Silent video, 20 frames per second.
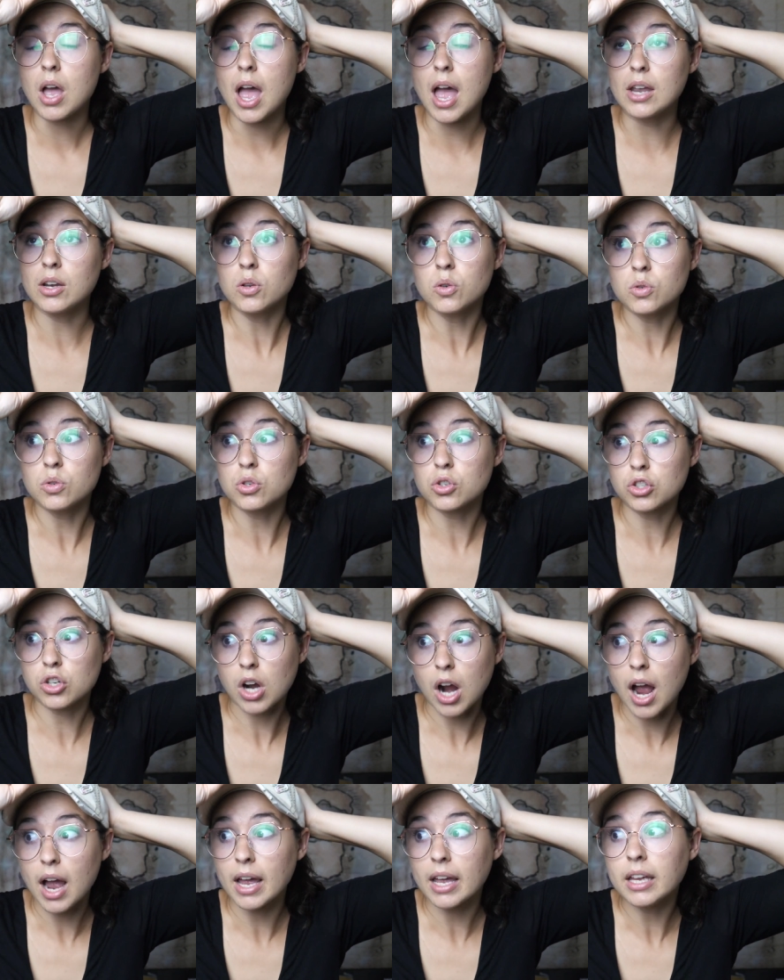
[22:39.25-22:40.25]
and who's
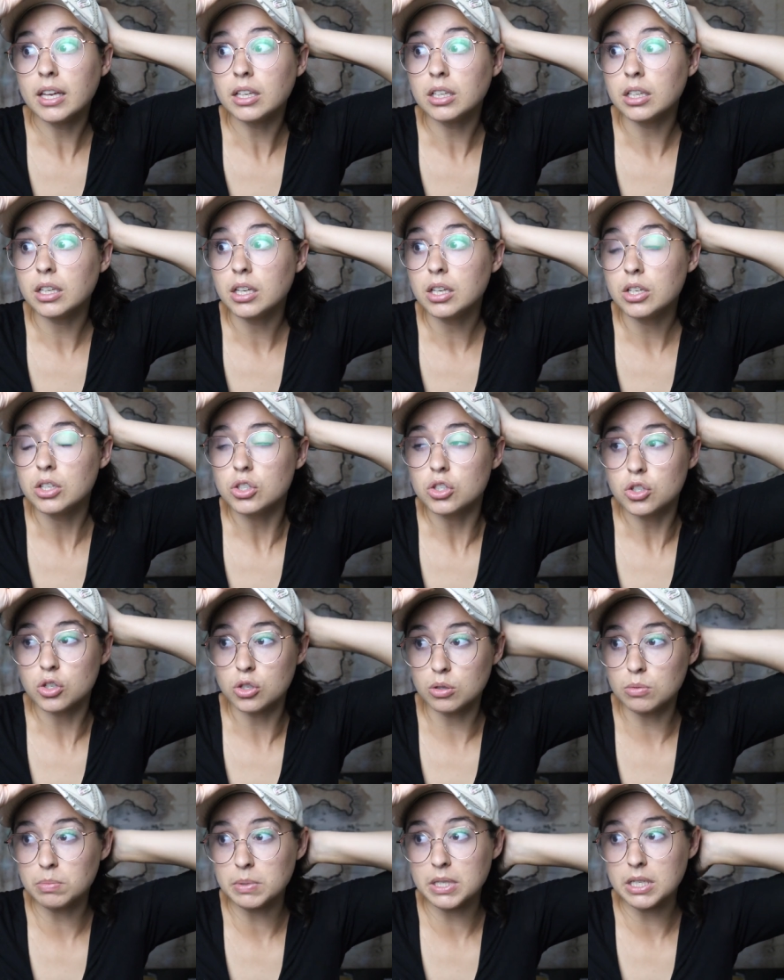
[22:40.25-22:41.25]
trying
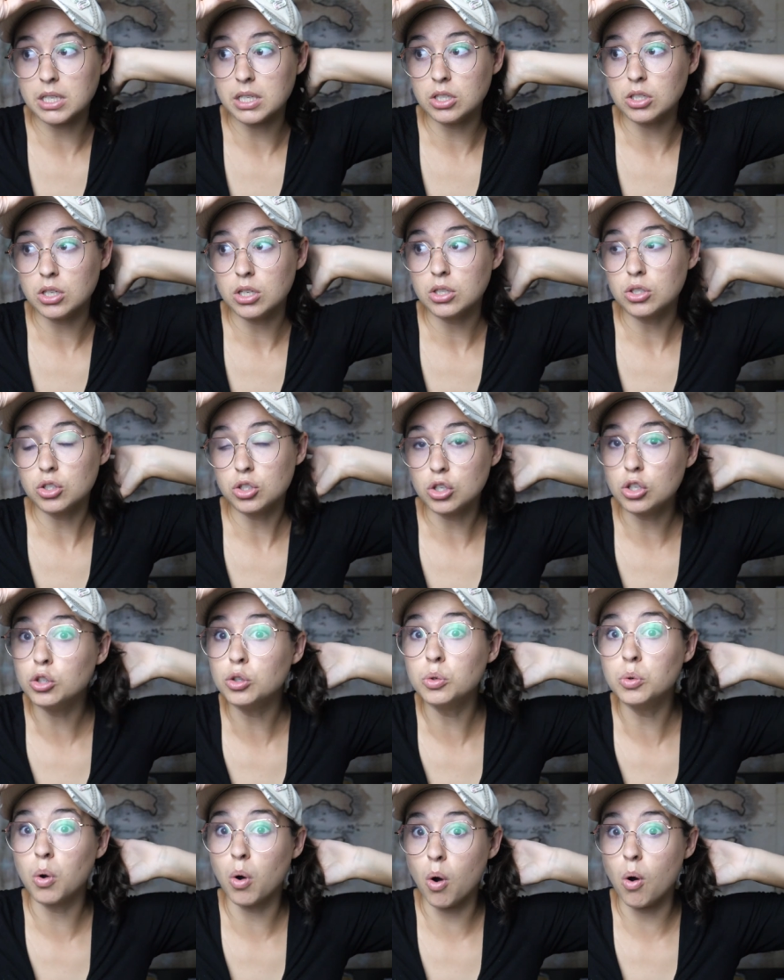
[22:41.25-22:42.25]
to be
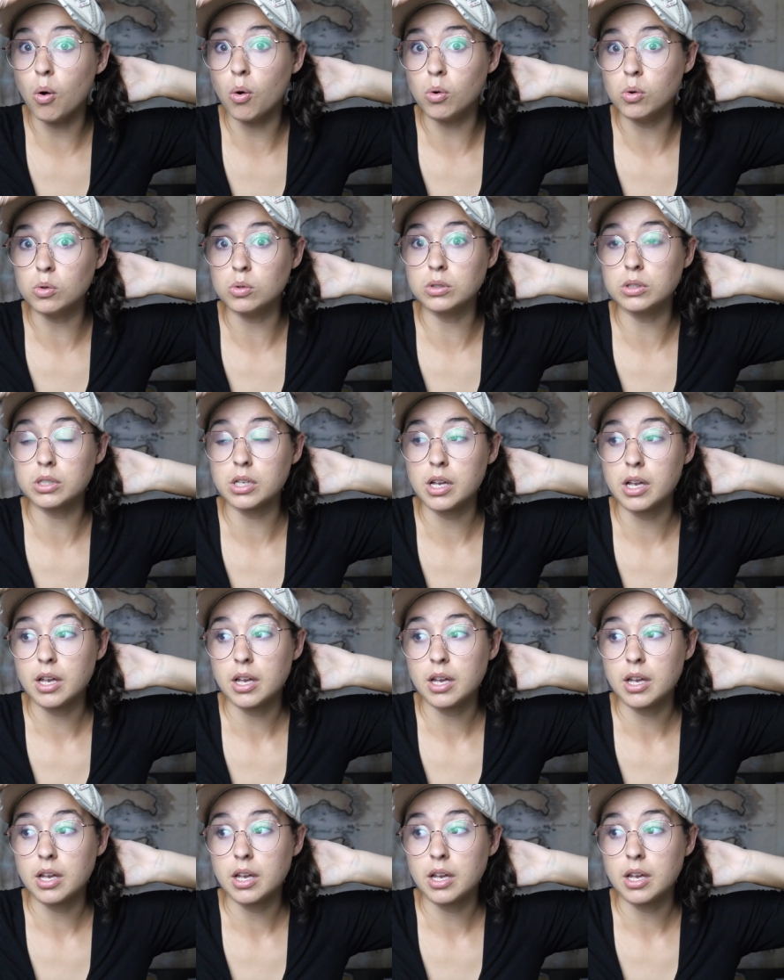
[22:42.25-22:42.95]
too old